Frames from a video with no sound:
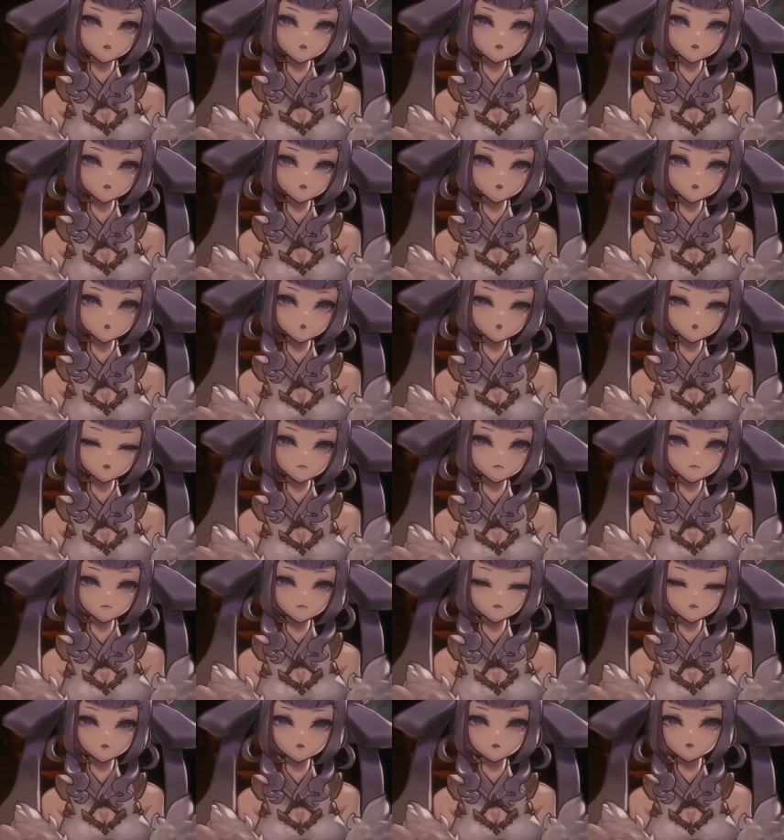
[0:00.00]
in order
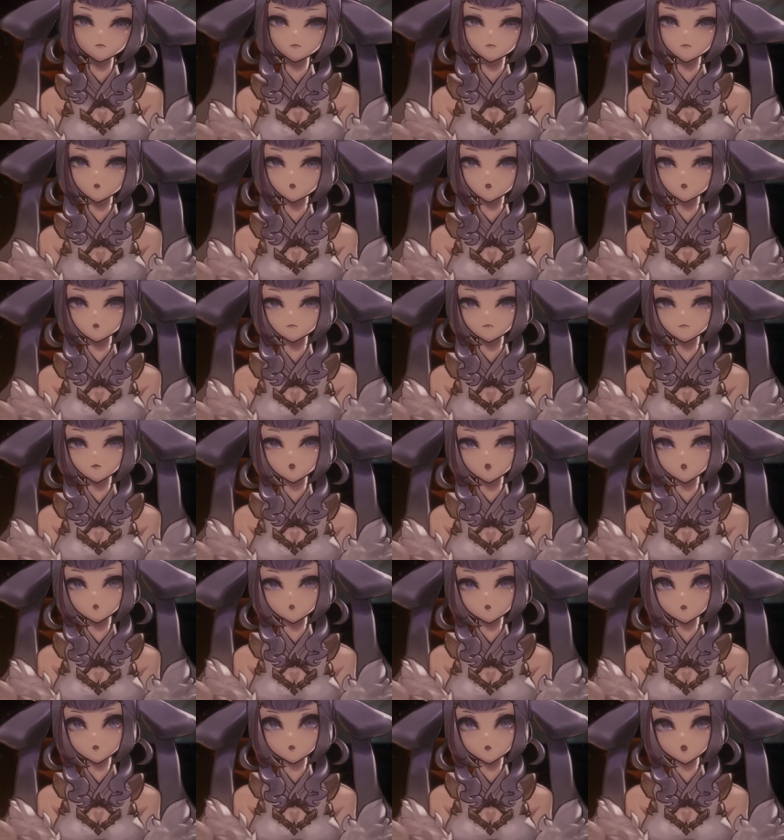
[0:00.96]
to be our best
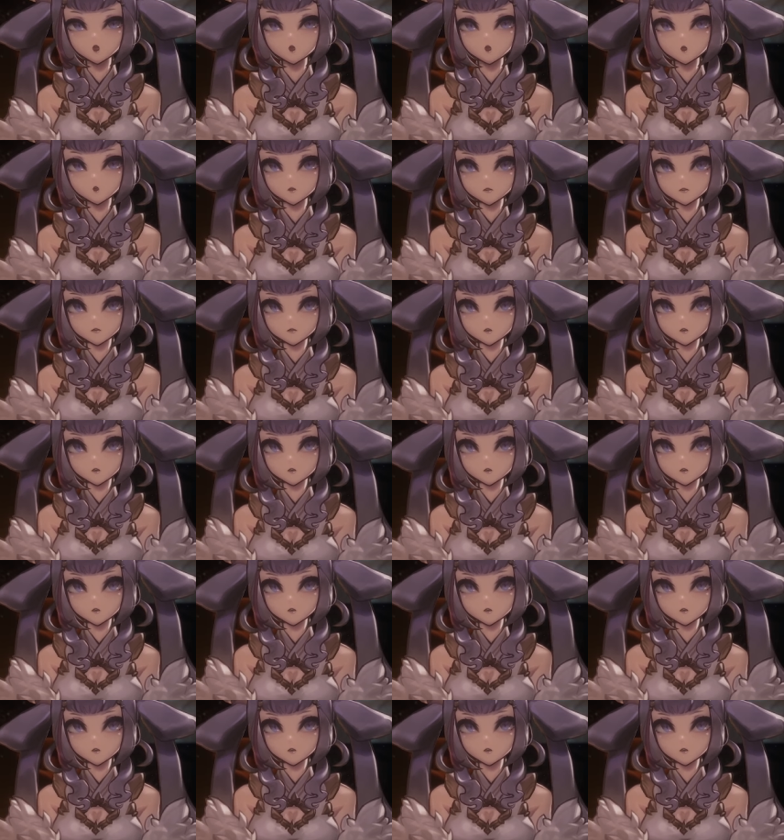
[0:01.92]
selves